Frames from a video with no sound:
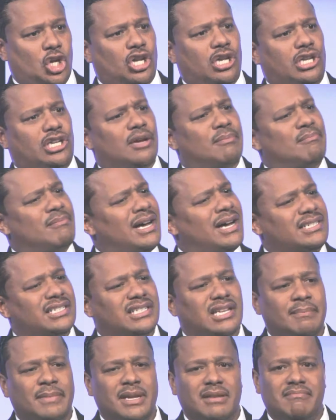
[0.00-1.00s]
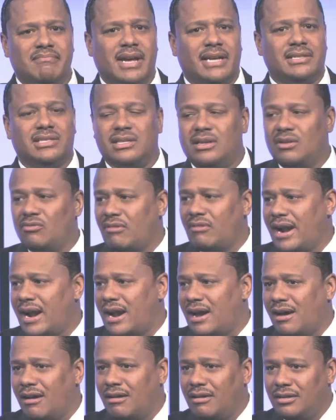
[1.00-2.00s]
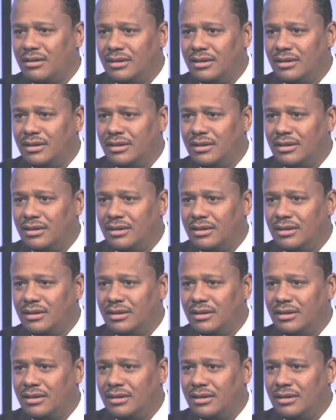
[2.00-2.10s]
You must have been messing around